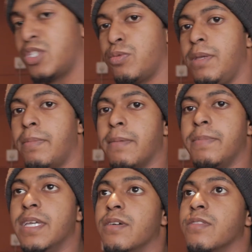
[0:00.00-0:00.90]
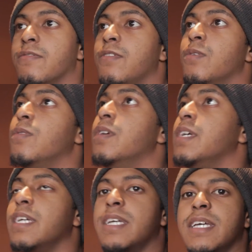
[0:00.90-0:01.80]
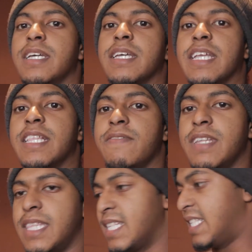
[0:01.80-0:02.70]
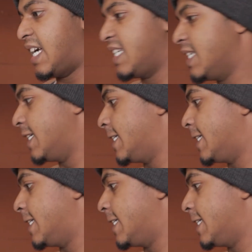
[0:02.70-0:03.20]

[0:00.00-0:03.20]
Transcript: sweep up here on the floor, get everything done,